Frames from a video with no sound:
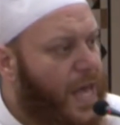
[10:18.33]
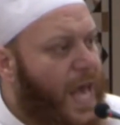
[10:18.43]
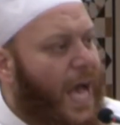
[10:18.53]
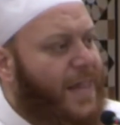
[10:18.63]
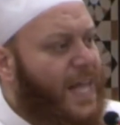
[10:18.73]

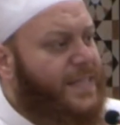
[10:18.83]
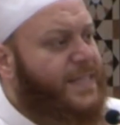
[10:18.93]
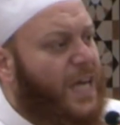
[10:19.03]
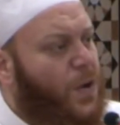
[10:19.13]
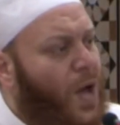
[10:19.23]
And that's
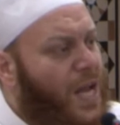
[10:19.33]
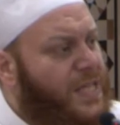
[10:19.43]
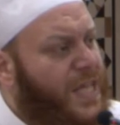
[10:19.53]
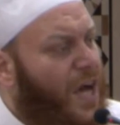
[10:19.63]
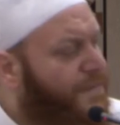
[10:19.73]
the
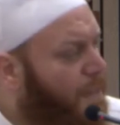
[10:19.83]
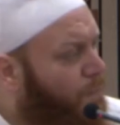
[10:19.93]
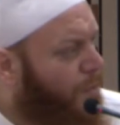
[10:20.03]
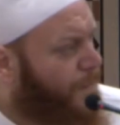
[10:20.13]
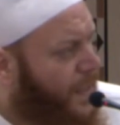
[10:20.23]
quality of the
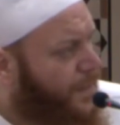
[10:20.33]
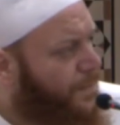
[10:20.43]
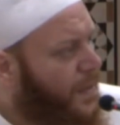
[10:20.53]
mu'min.